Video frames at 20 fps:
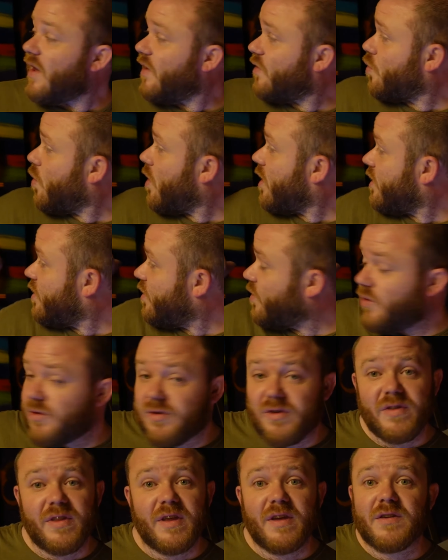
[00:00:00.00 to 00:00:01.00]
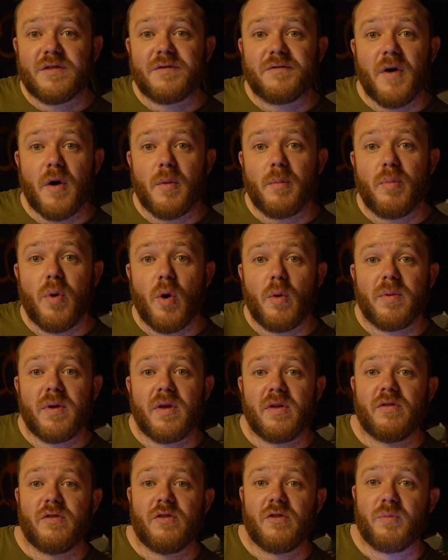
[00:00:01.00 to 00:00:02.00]
It's what I use in these foam
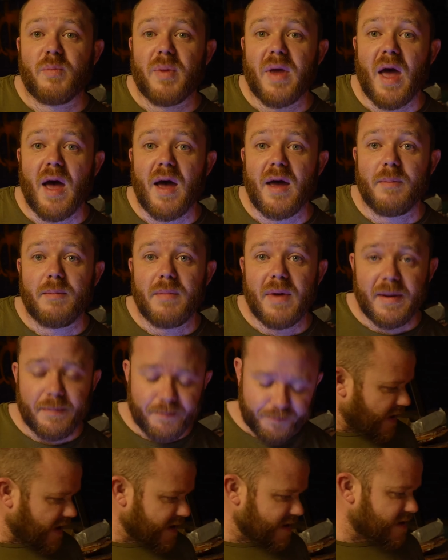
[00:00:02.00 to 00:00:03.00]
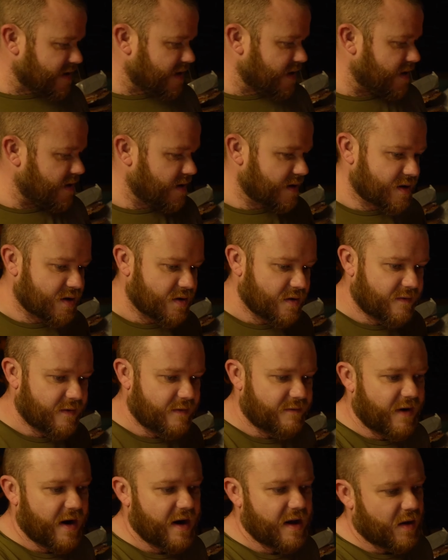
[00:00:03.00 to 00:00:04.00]
pumpkins behind me. That's a sort of
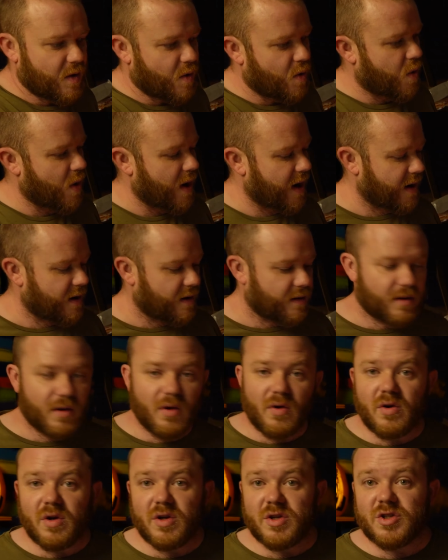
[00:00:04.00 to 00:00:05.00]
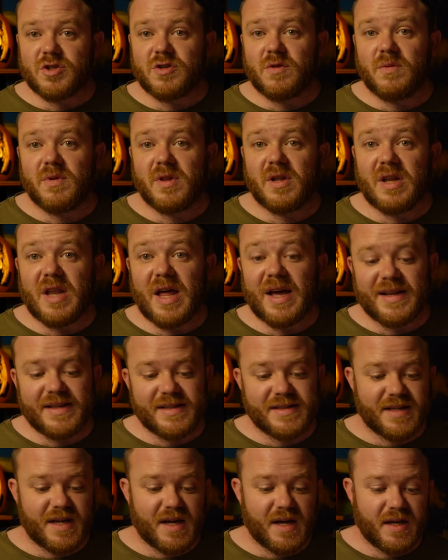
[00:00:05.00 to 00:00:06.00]
a very quick look at some of the
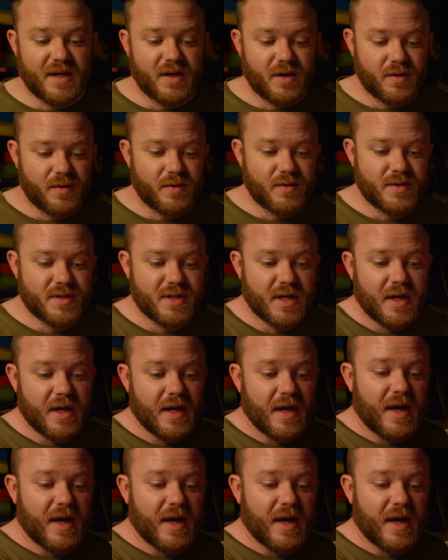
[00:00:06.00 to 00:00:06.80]
lights I use.